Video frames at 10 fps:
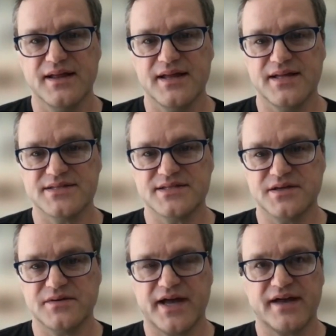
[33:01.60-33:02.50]
And
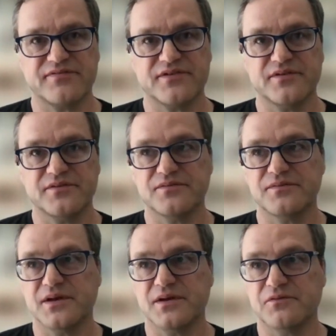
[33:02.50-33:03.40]
so I have to,
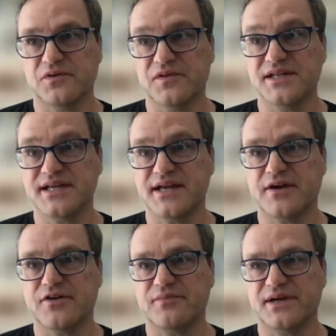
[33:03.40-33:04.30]
really take
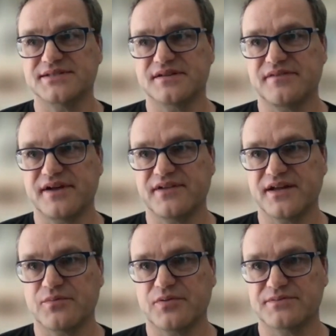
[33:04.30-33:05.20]
care of myself. I have to
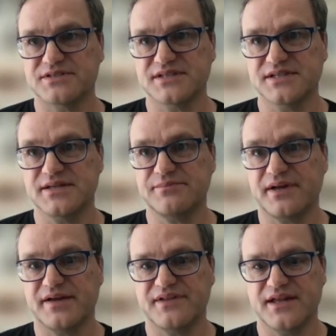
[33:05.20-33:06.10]
get proper sleep.
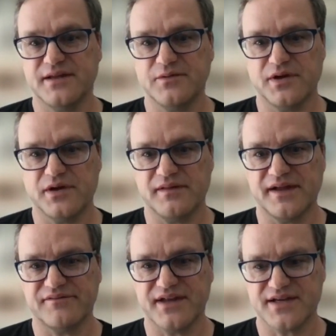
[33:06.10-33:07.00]
I have to eat well. I
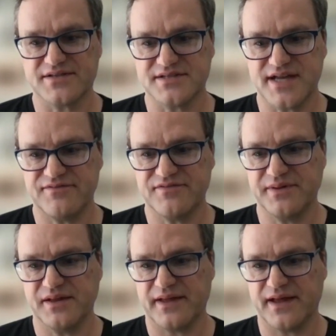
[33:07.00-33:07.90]
have to exercise. I have to
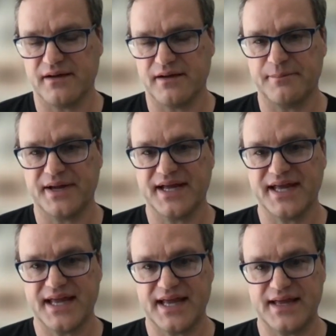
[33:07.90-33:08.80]
be like on my
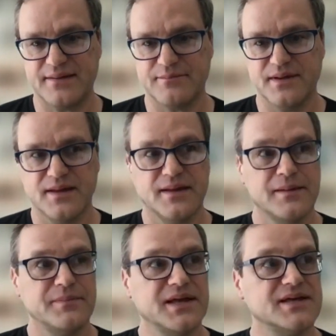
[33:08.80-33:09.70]
game,
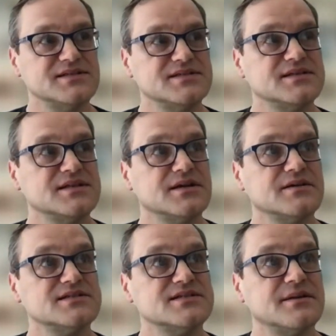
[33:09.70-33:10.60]
because there
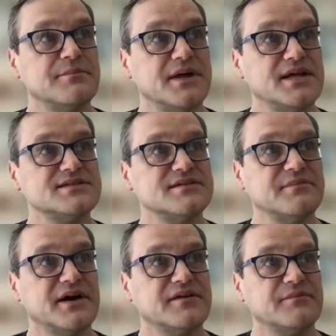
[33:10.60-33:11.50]
is an immense
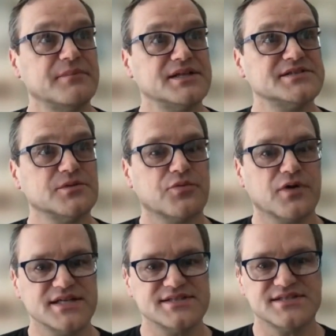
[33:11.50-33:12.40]
amount of mental
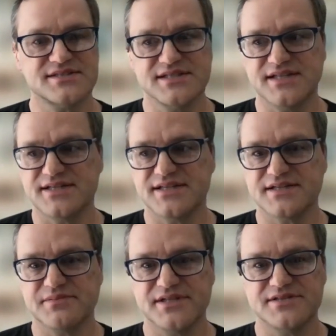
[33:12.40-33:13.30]
processing that
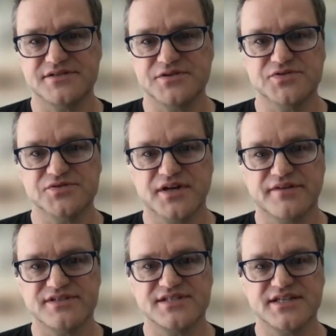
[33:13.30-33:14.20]
takes place in social
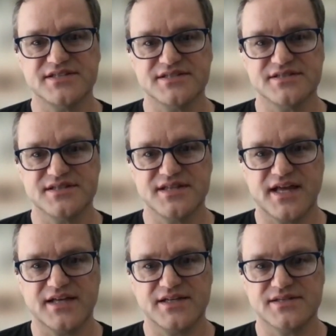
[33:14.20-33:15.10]
conversations
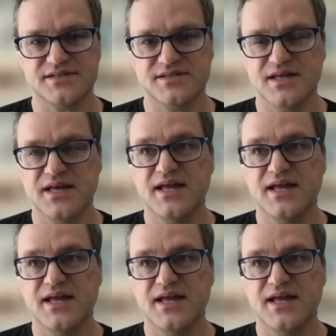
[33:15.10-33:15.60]
that is